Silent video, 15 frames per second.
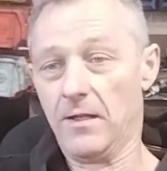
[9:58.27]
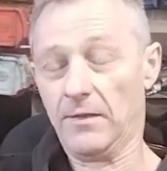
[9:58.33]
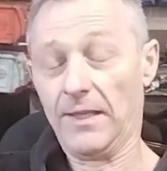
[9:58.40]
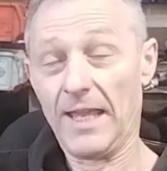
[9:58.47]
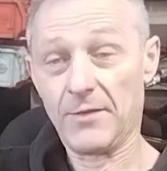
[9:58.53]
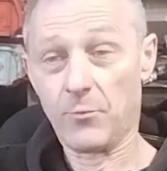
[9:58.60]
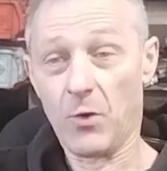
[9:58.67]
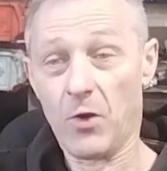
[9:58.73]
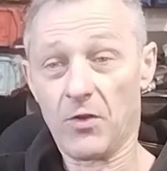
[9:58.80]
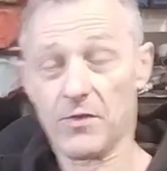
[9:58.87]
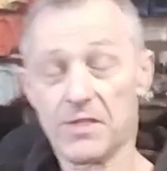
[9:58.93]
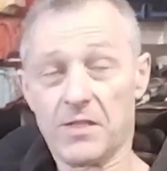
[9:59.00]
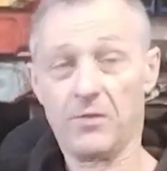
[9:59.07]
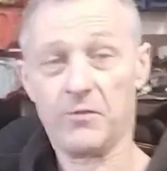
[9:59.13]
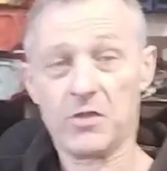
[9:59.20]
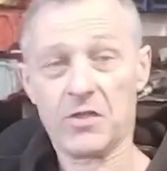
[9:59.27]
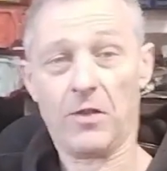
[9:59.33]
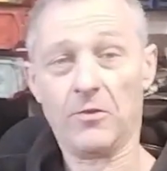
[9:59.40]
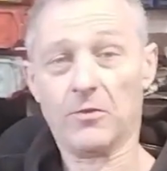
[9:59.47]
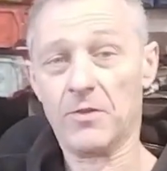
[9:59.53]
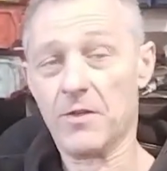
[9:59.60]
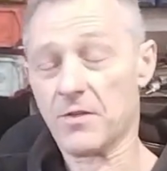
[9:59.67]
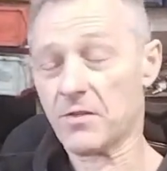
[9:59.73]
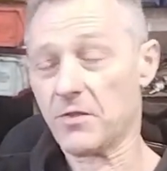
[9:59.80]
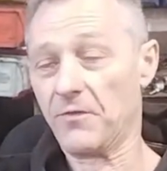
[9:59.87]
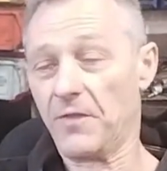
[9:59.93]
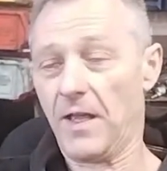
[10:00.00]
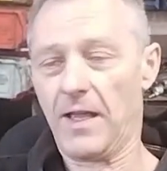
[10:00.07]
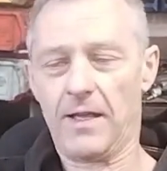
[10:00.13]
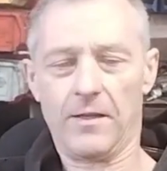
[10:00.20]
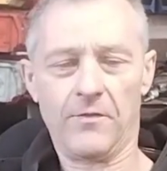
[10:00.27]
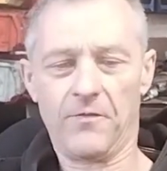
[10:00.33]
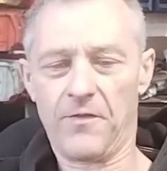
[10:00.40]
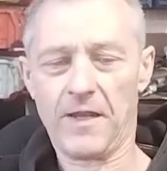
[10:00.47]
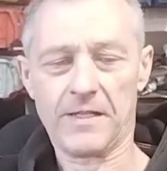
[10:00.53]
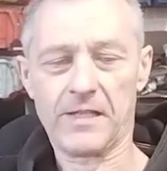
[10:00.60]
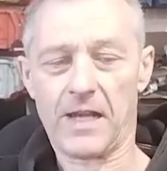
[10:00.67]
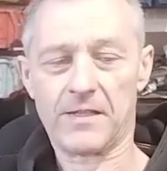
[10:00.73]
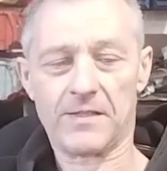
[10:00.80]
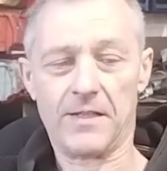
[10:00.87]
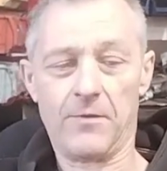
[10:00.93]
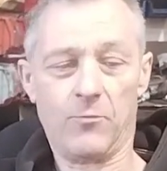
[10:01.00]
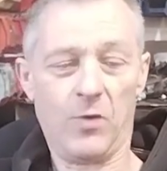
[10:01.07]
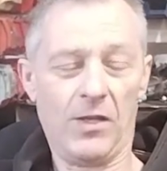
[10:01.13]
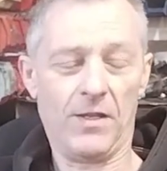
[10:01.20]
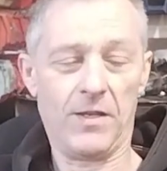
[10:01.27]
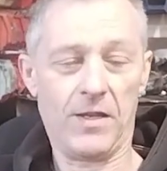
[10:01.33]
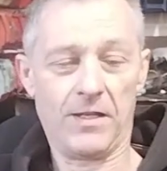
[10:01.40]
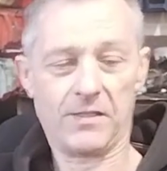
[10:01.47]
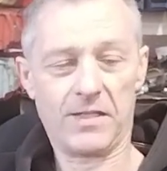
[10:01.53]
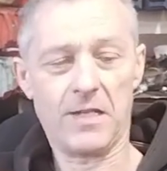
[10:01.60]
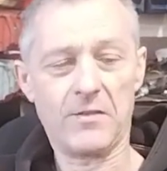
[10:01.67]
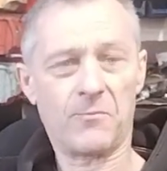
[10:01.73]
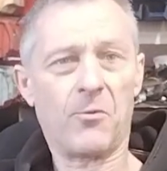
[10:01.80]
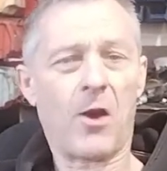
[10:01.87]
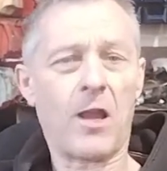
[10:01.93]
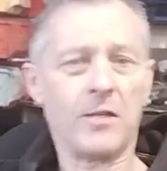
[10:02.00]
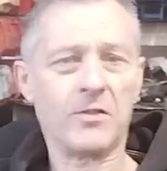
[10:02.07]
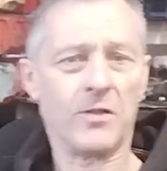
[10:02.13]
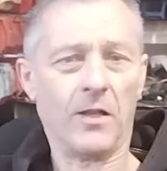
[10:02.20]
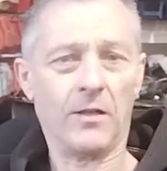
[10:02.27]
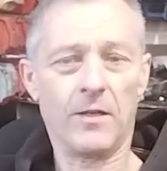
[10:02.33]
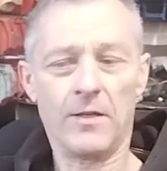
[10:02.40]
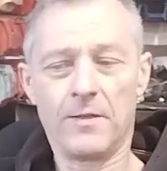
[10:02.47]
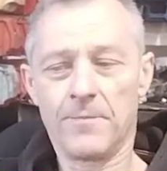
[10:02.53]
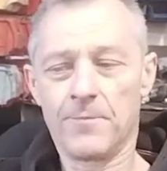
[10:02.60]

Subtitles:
lead work, the silver soldering and stuff like that. Fantastic. Really, it's inspirational.